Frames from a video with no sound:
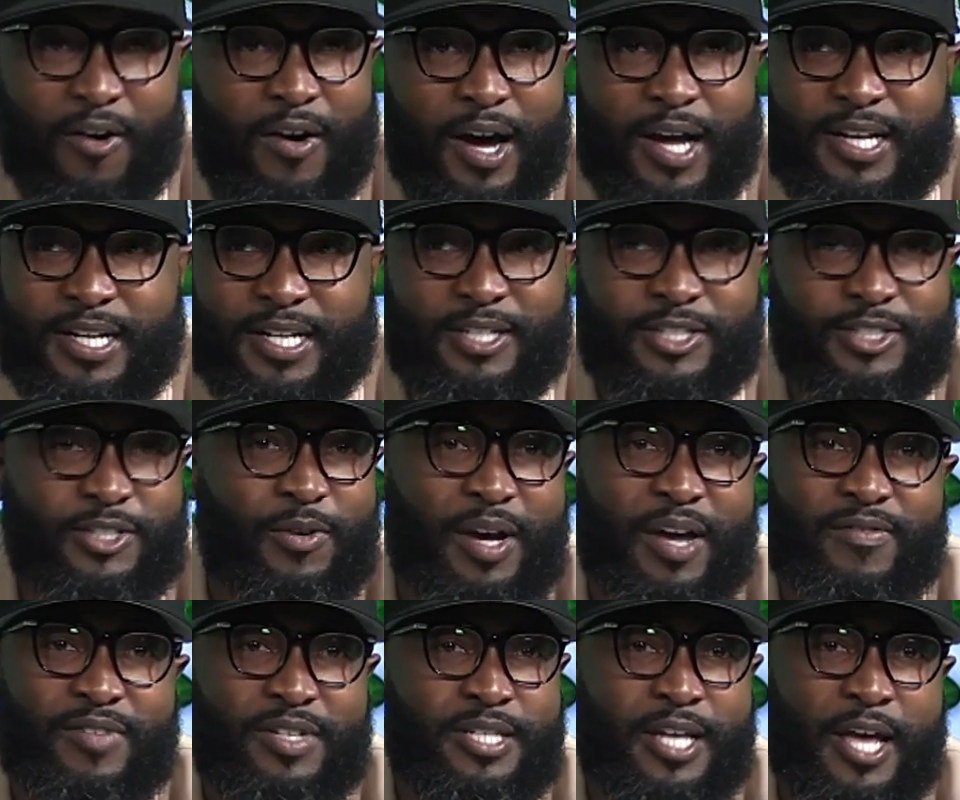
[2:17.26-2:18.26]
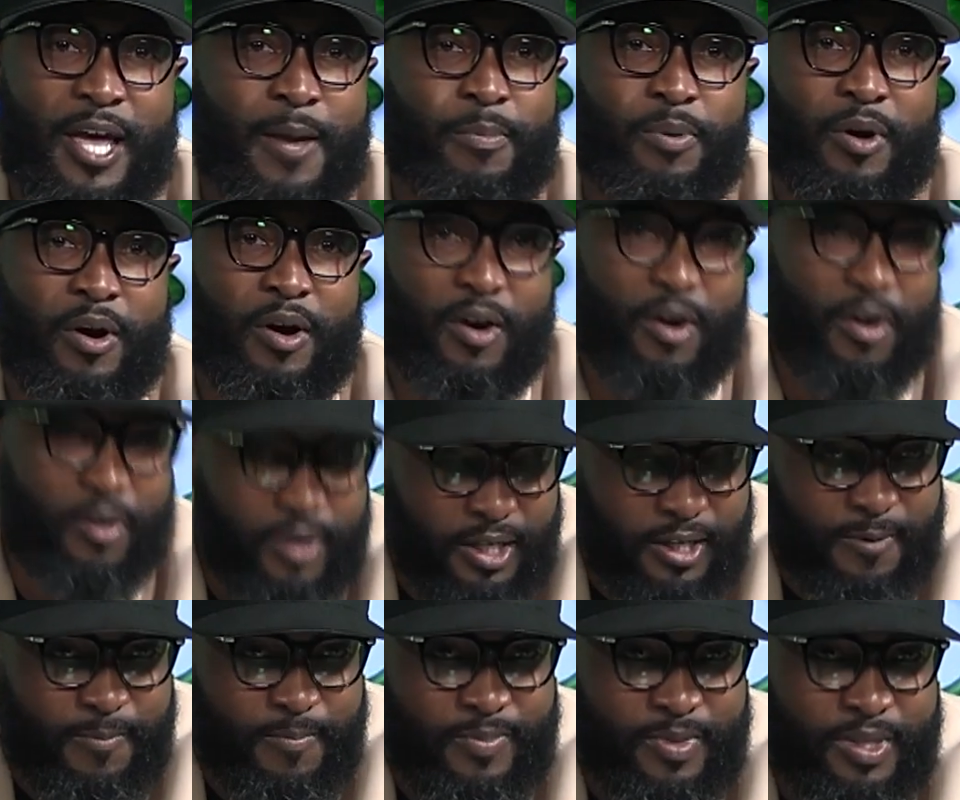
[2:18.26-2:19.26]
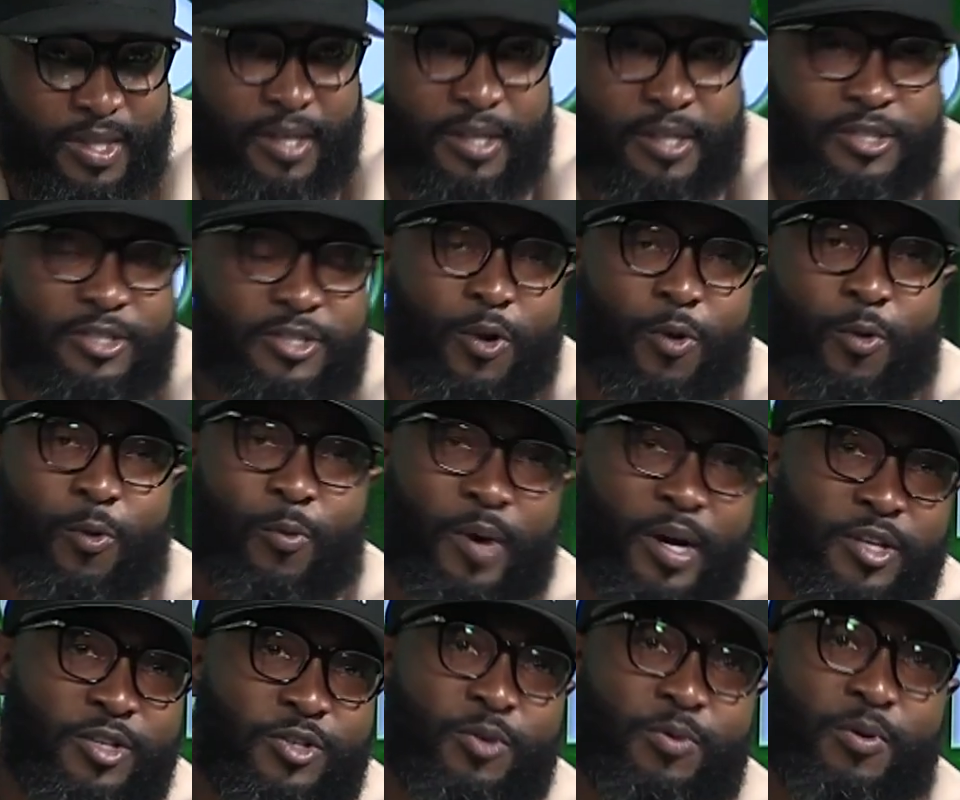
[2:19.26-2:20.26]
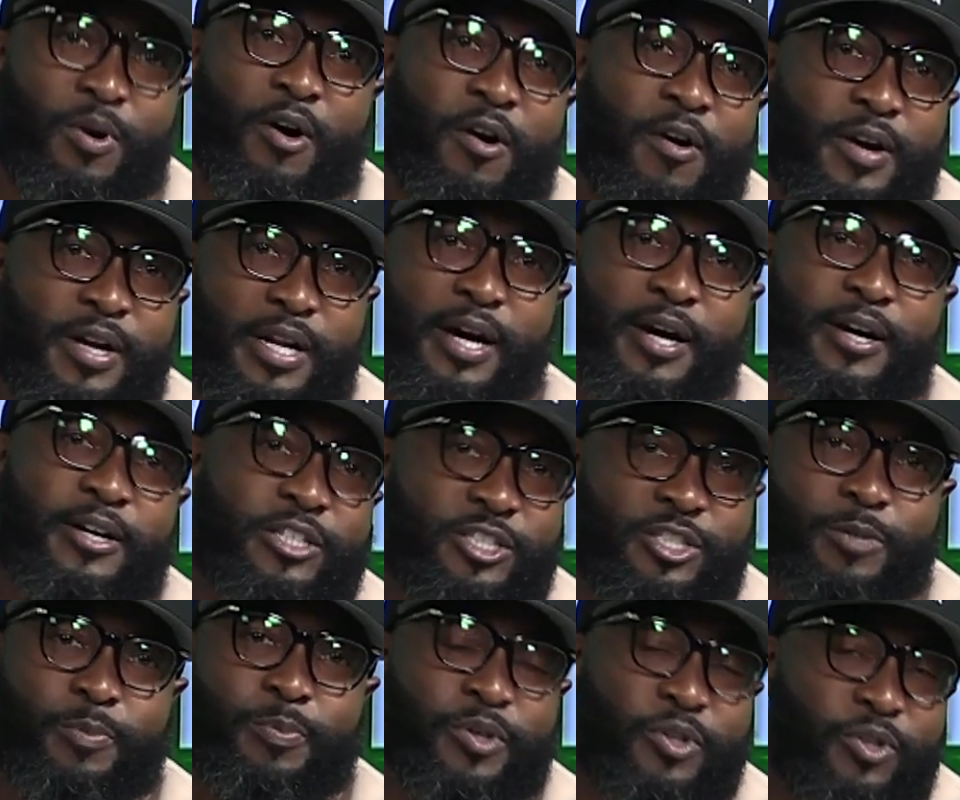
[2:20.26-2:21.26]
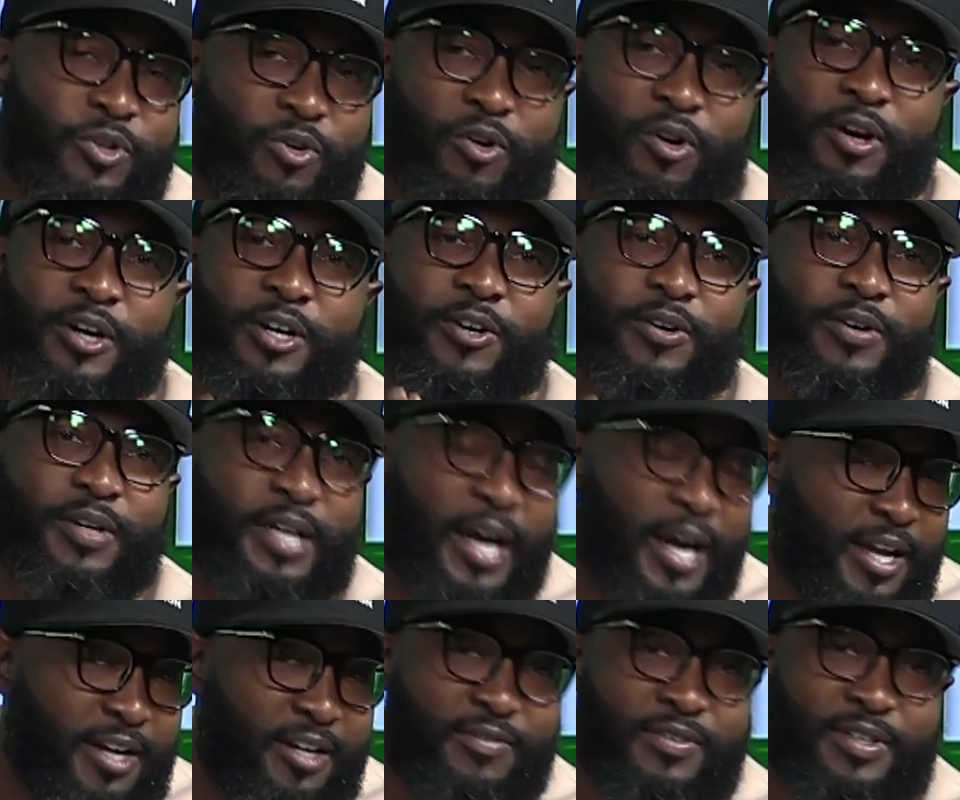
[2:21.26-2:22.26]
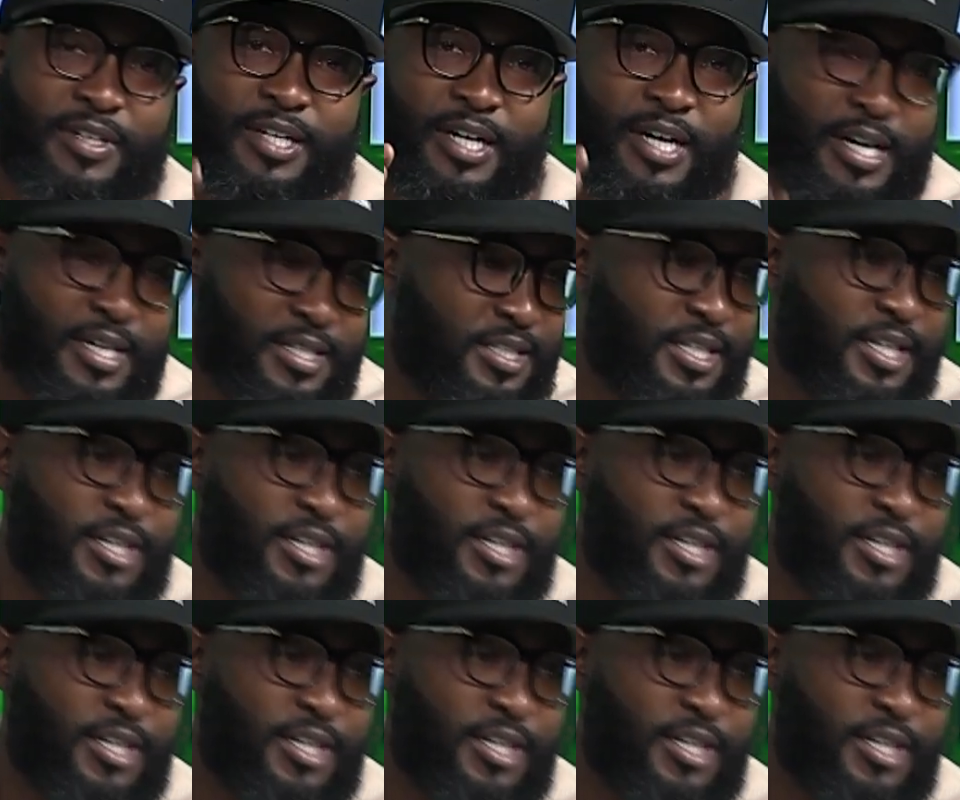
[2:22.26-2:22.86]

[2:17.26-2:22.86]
ideas don't have the same priority. So when you are an entrepreneur, creative, a content